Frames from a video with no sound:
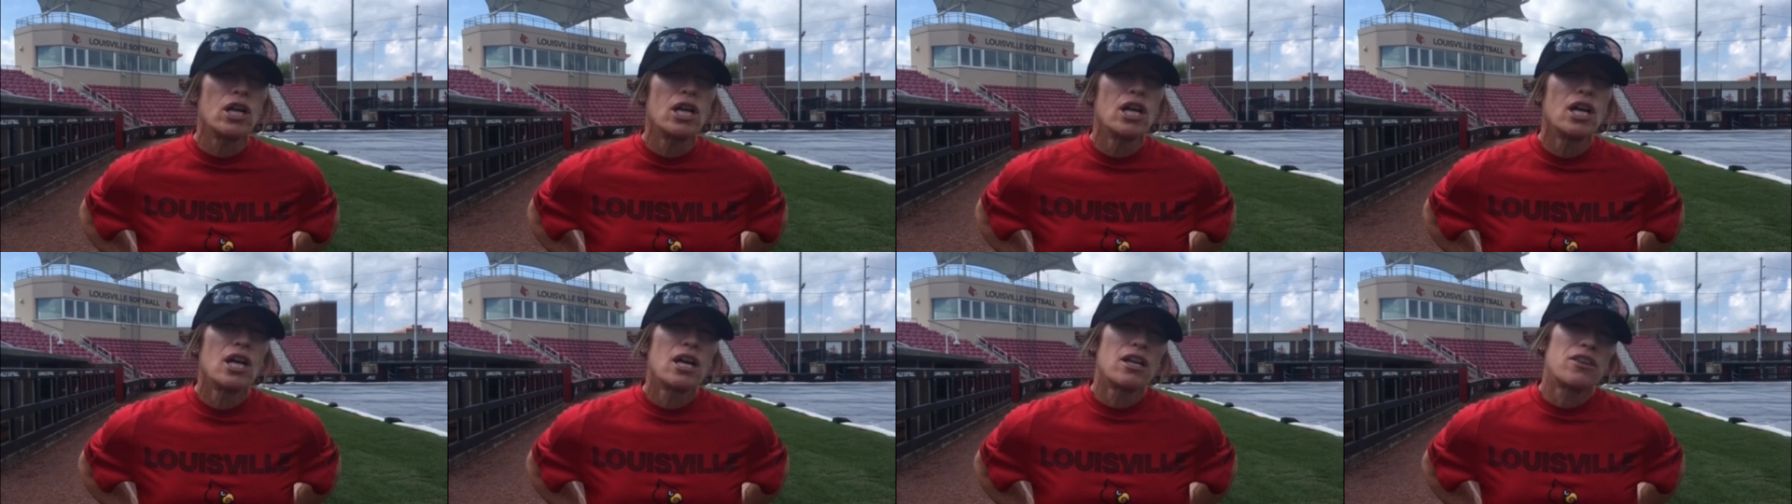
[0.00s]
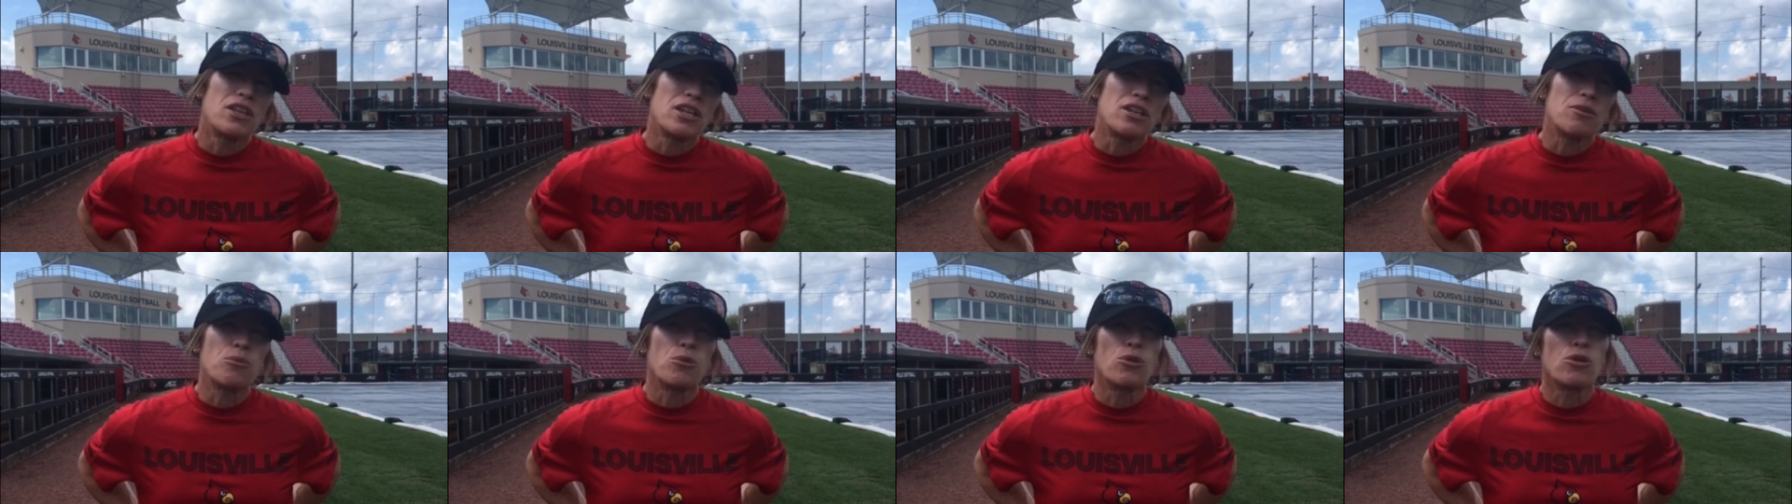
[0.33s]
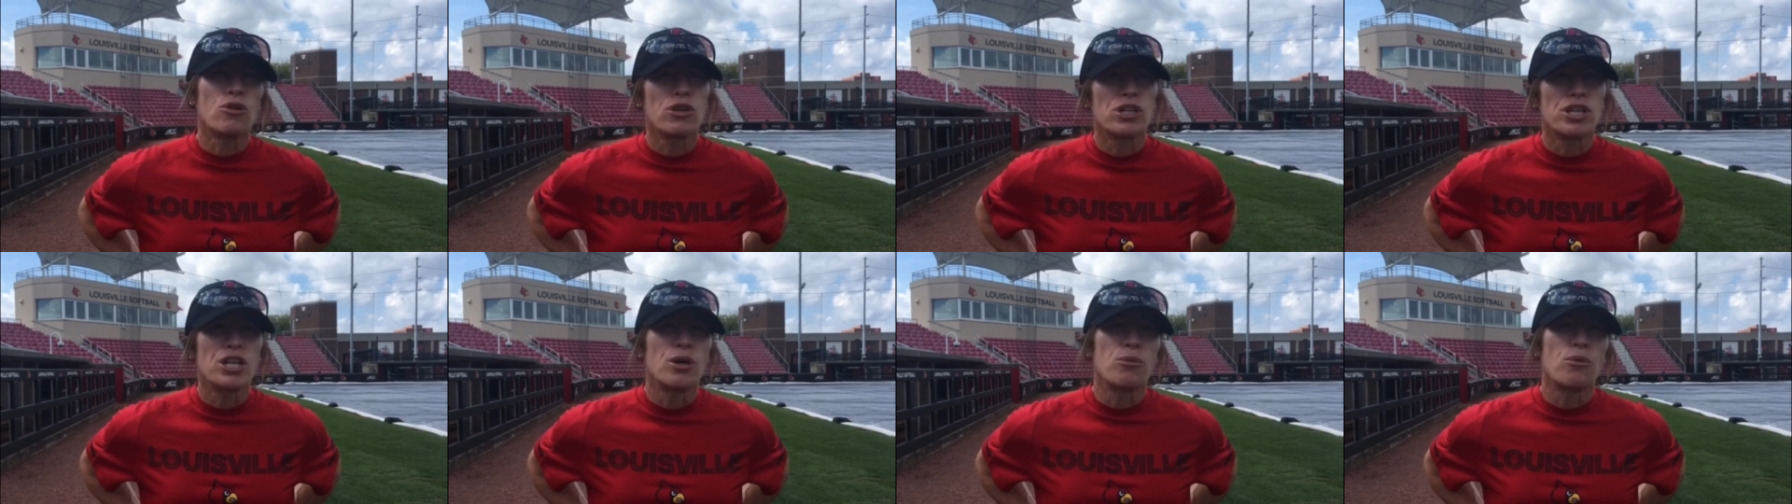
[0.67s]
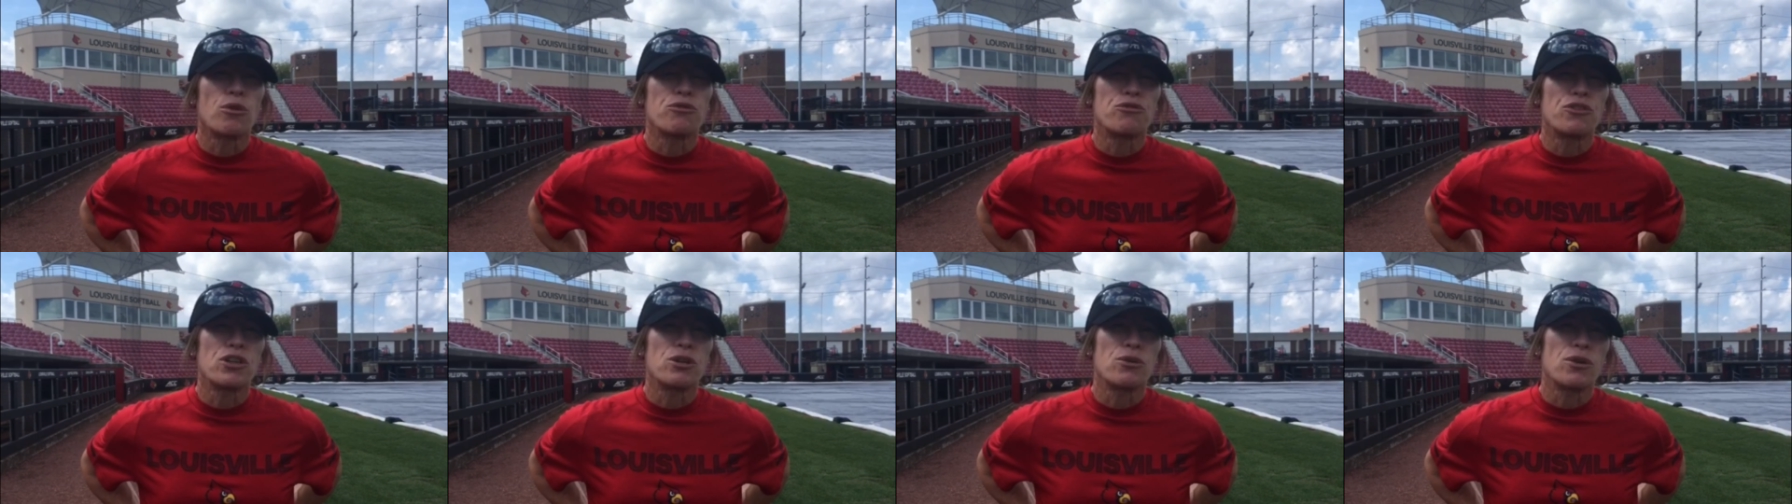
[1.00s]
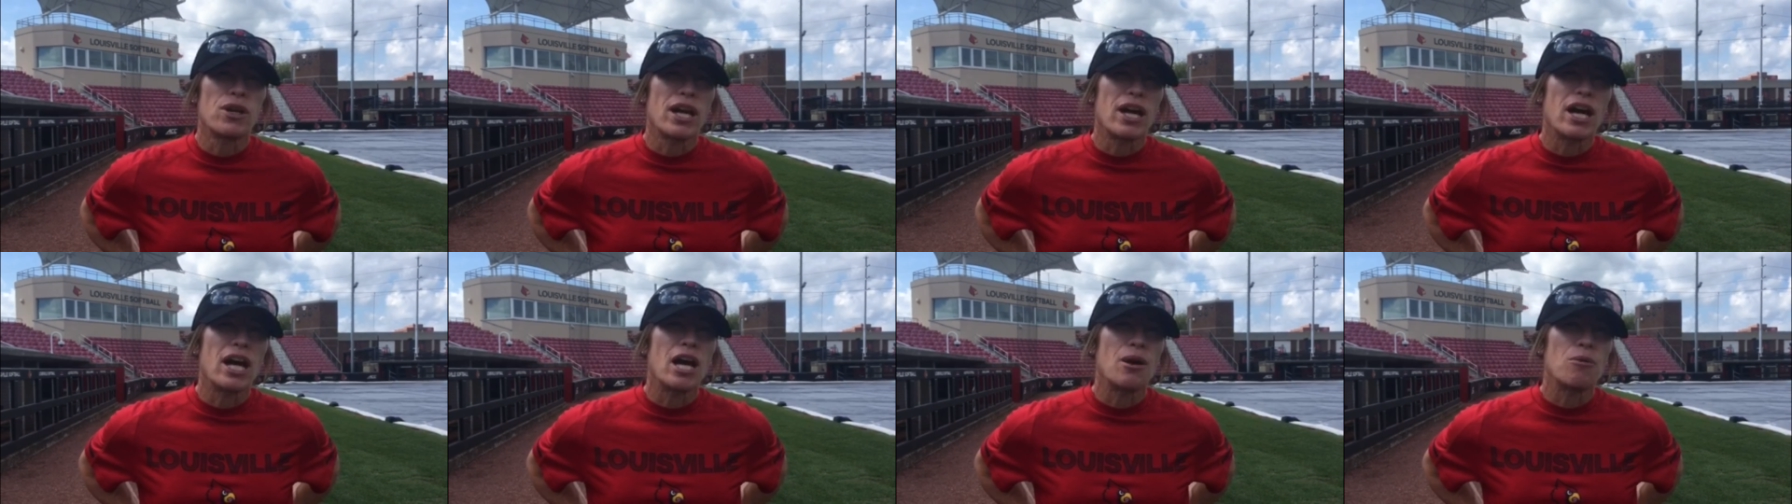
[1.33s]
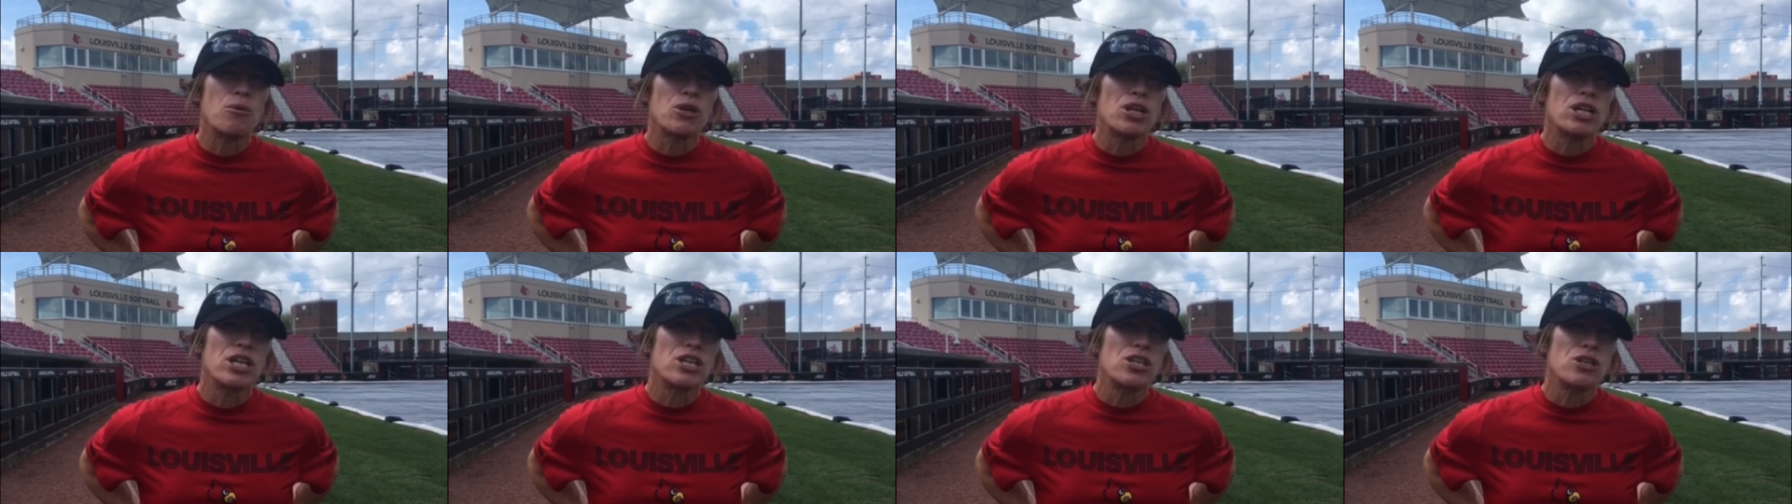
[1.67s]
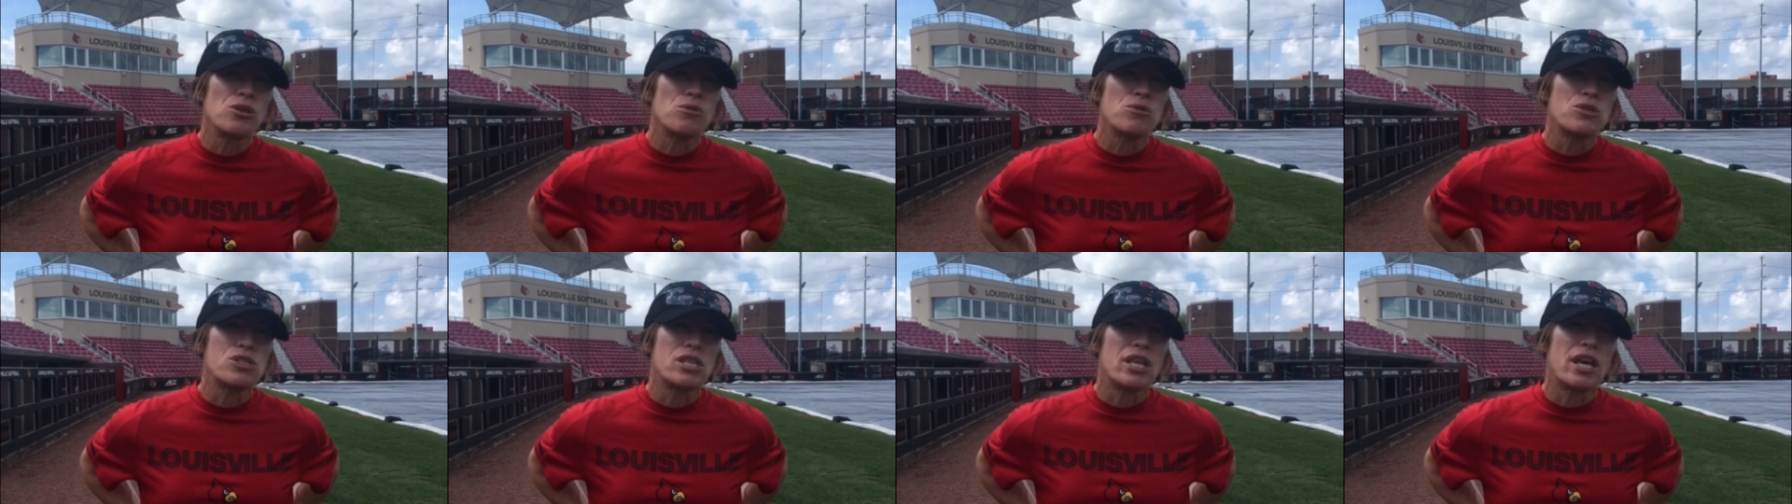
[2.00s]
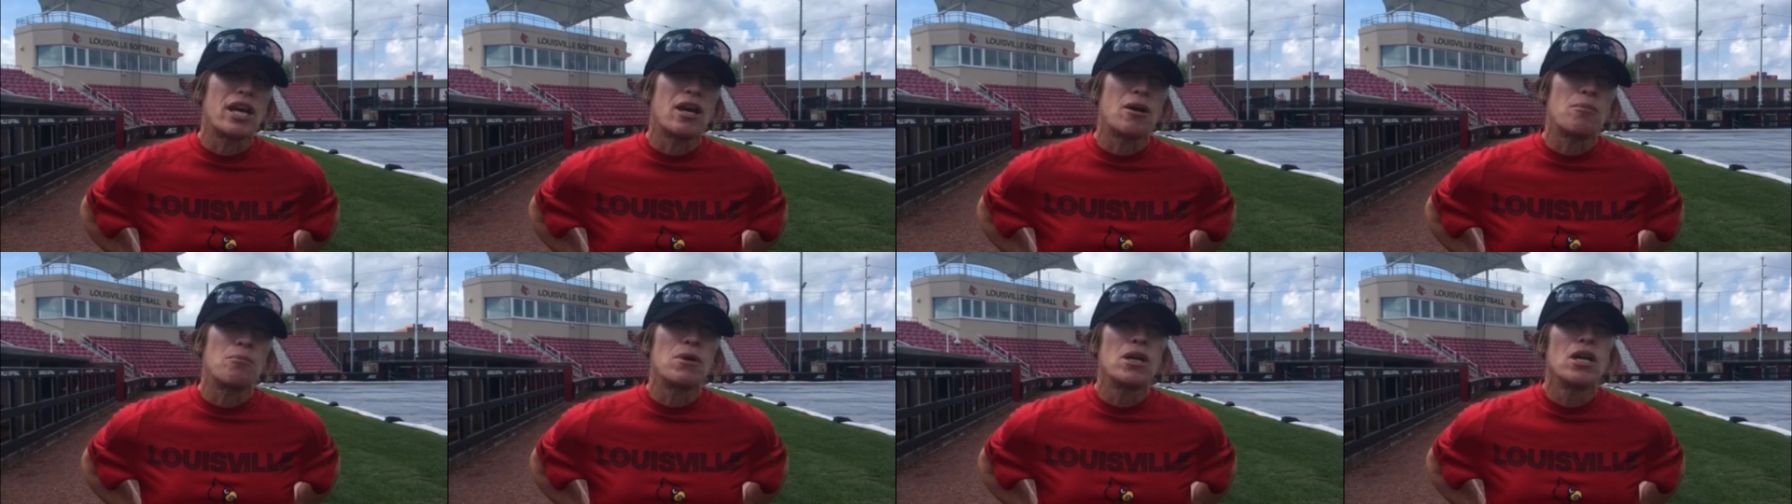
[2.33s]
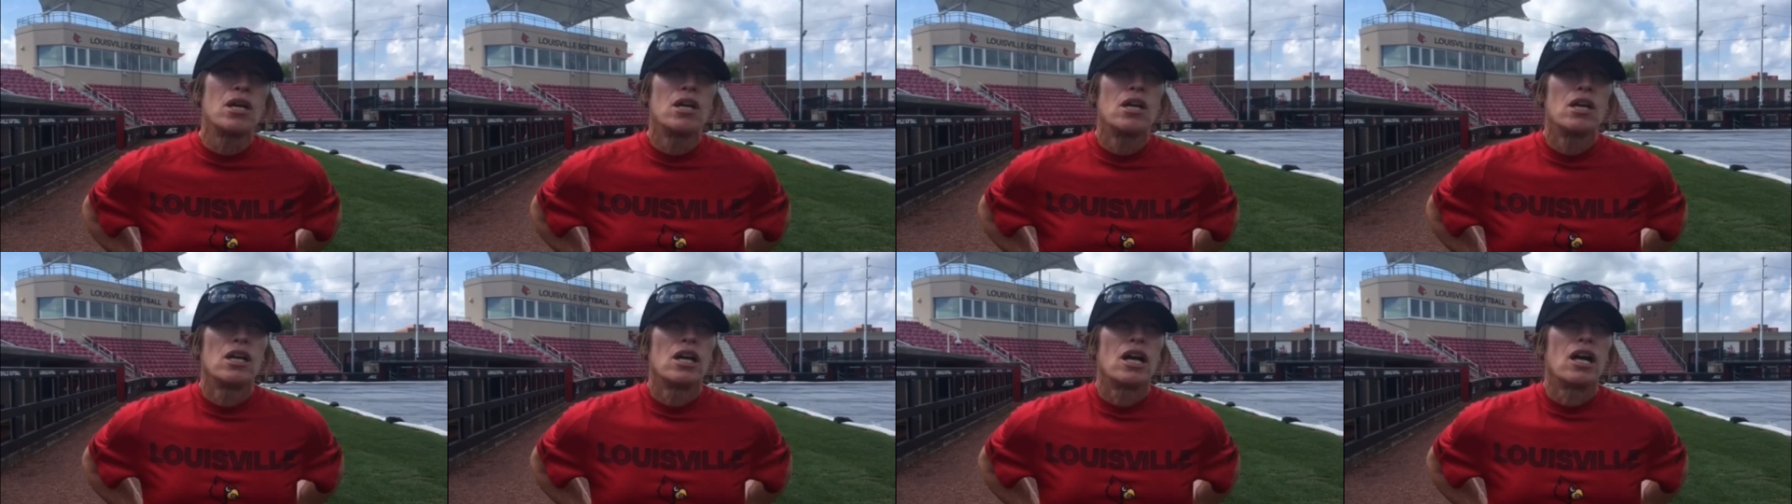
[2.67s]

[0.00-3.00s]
I think we're figuring out how we're going to use them.